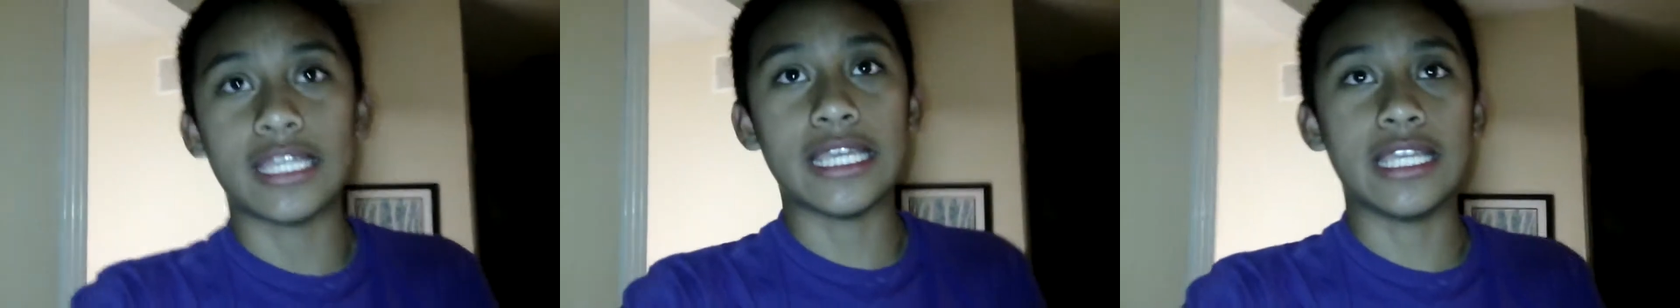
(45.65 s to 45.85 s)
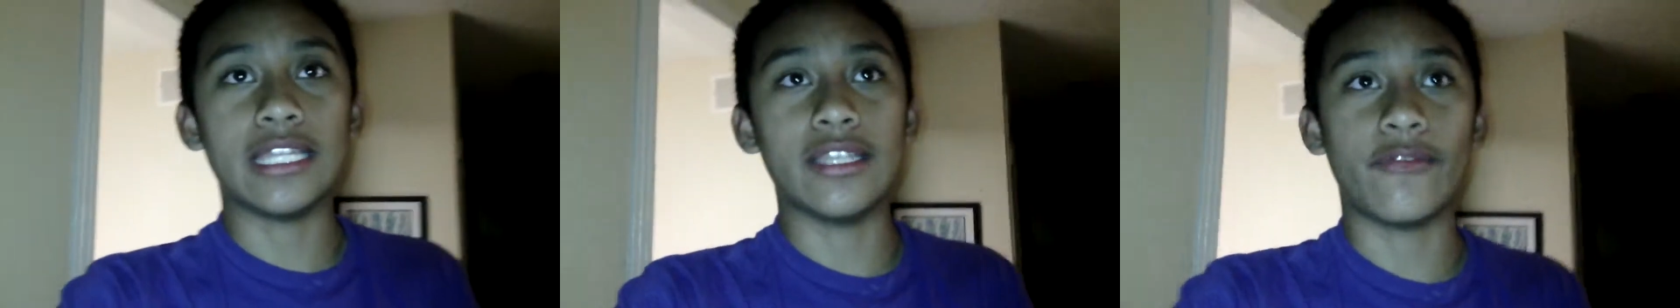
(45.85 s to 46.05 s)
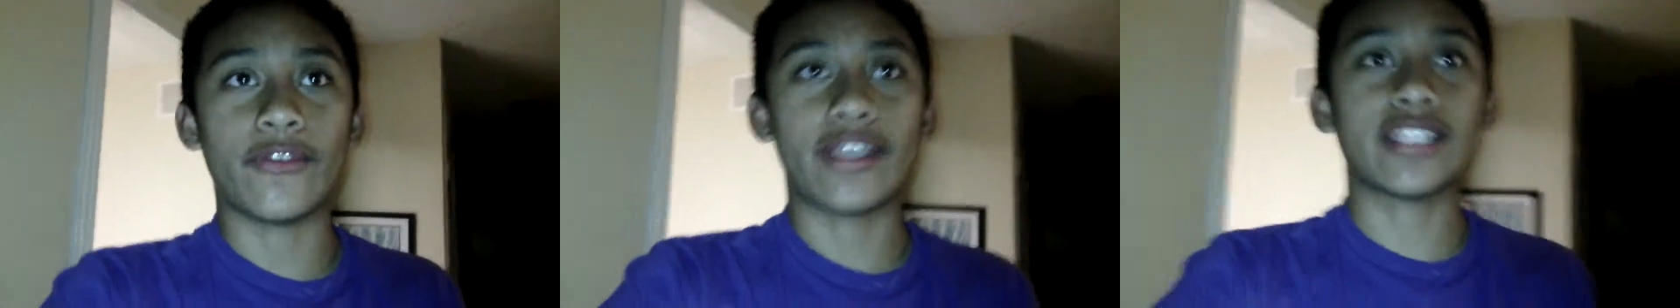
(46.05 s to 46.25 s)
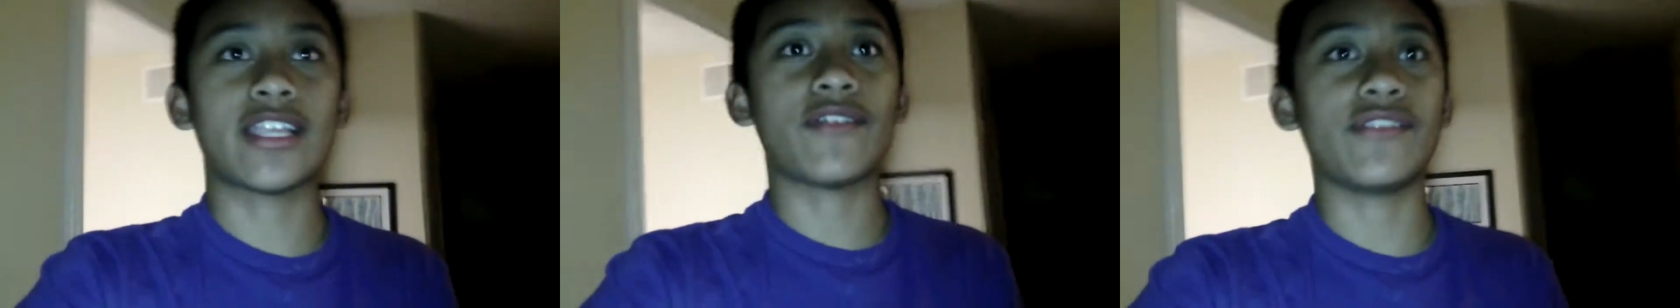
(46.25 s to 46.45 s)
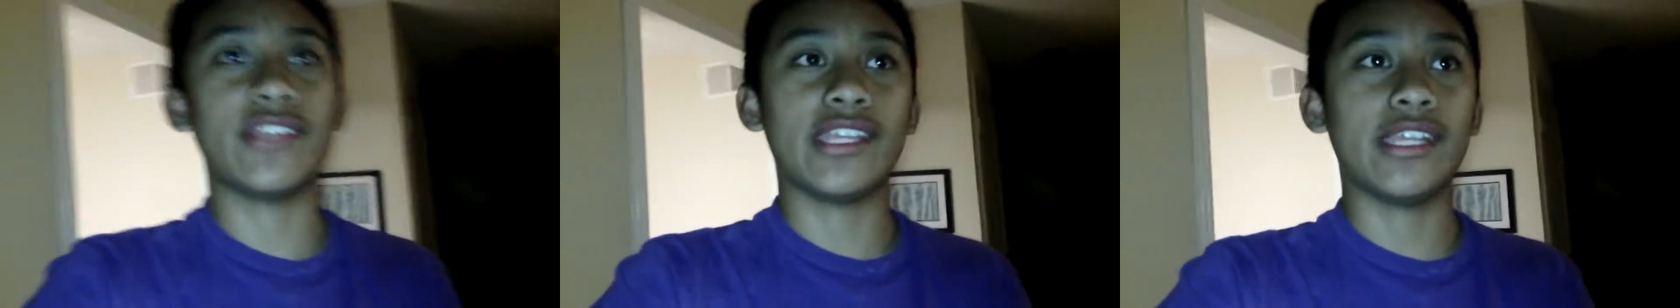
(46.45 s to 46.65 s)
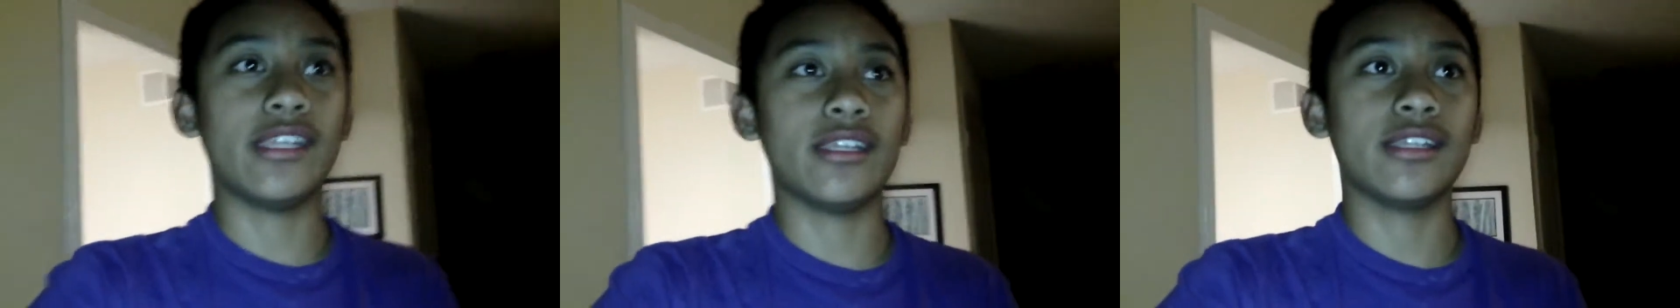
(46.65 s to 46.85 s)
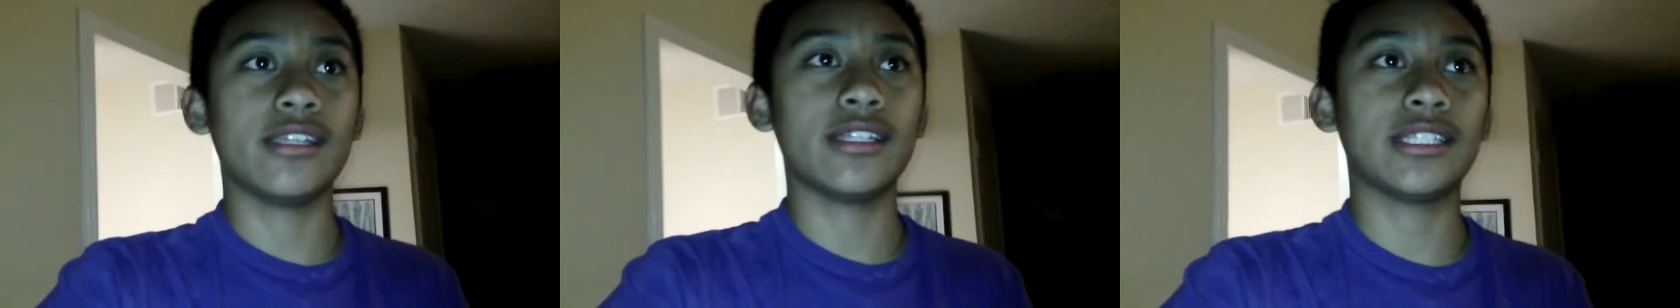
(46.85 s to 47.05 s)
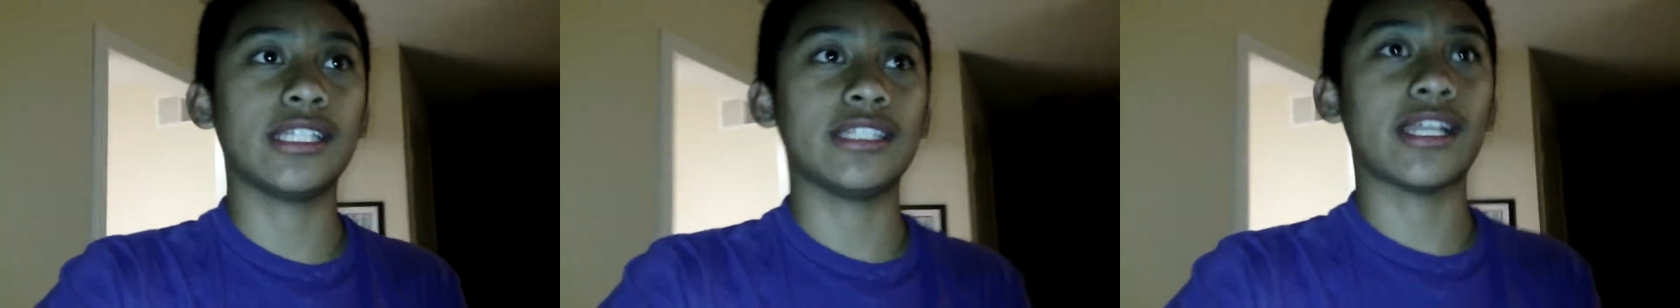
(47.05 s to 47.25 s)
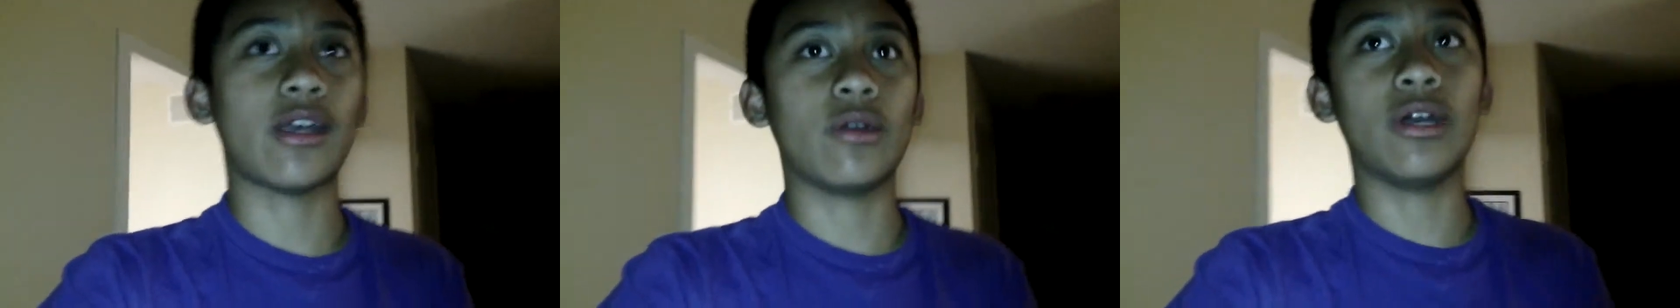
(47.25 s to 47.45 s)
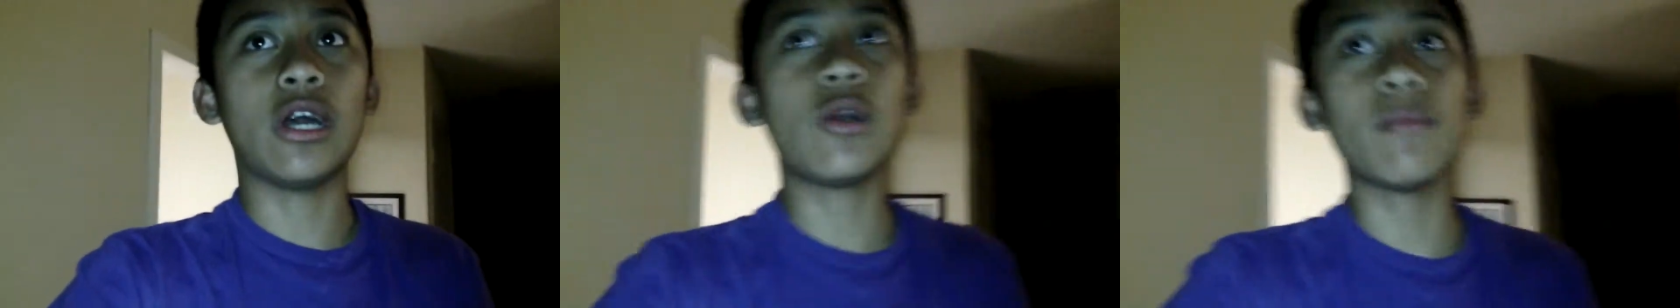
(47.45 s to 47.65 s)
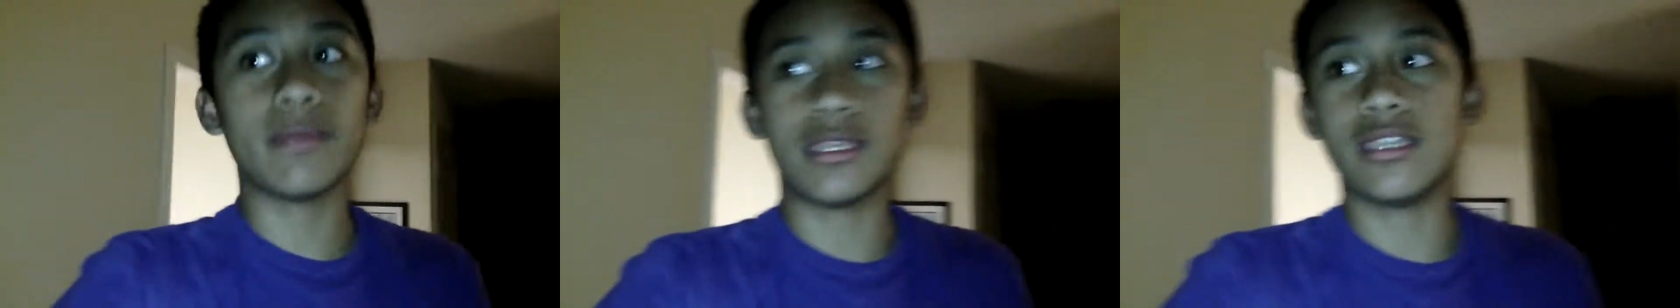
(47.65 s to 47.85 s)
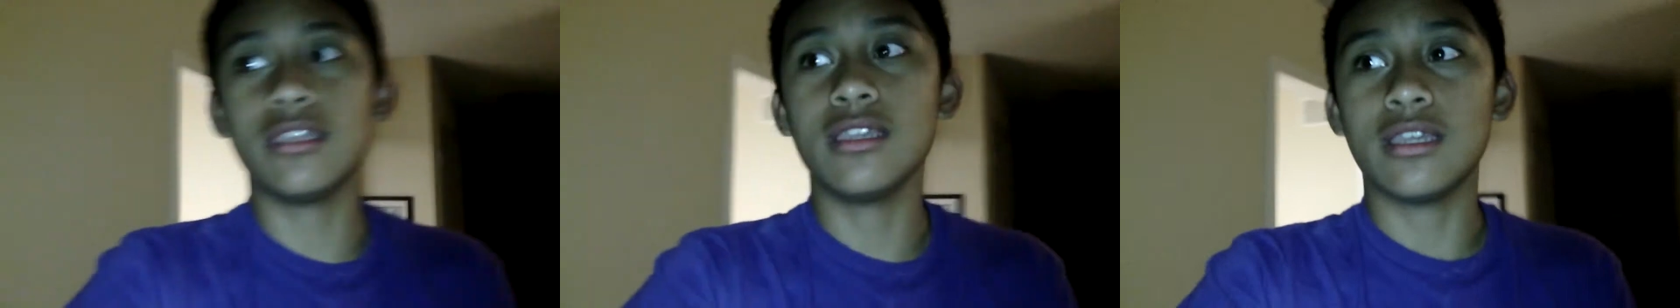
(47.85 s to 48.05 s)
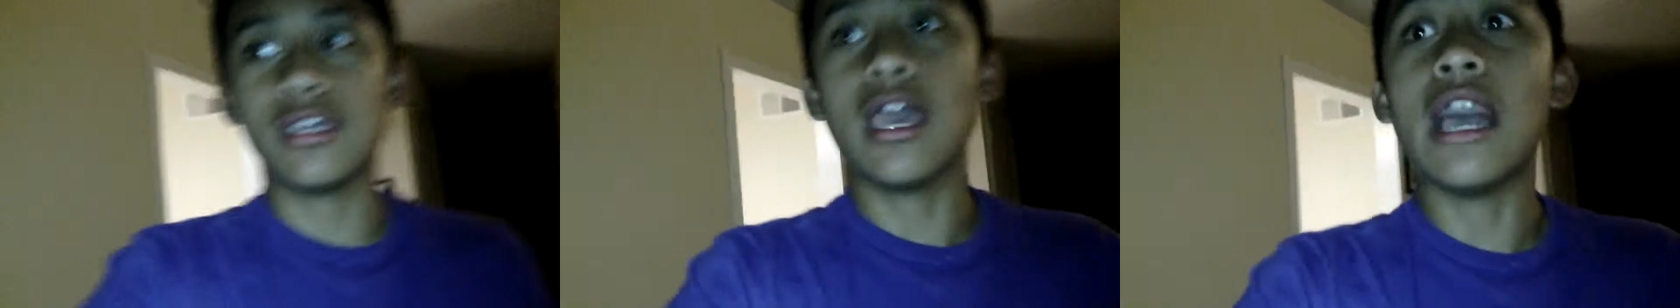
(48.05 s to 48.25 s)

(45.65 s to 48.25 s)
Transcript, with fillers: And if you guys have anything that will help me,